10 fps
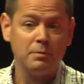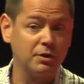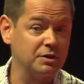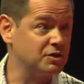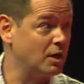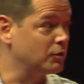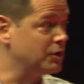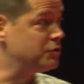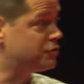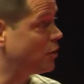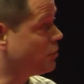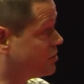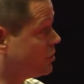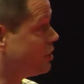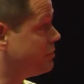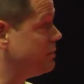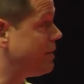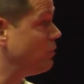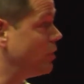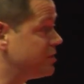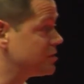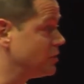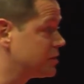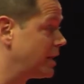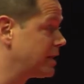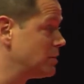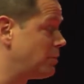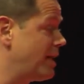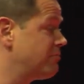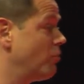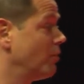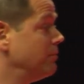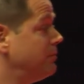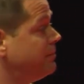But Gonçalo, can you show us a little bit about what this looks like in the platform?